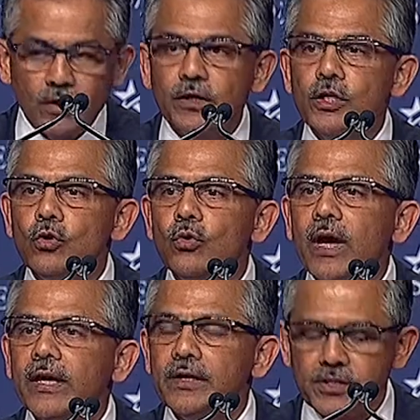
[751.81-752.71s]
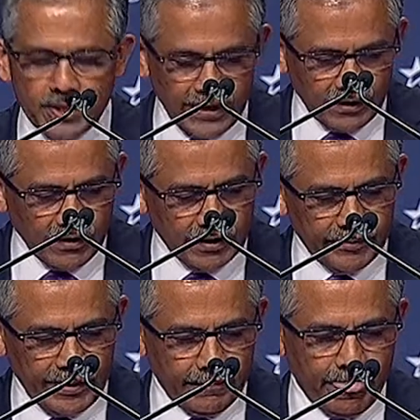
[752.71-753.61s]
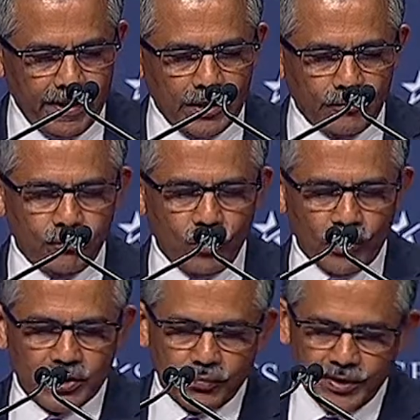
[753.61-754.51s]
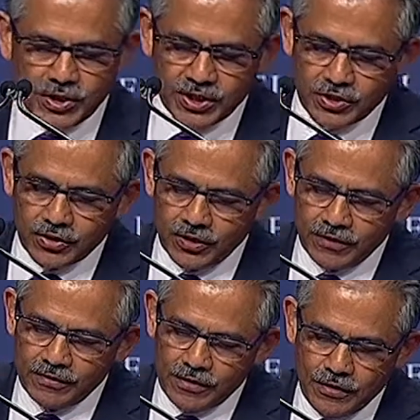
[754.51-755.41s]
the new energy economy. And of course, we just heard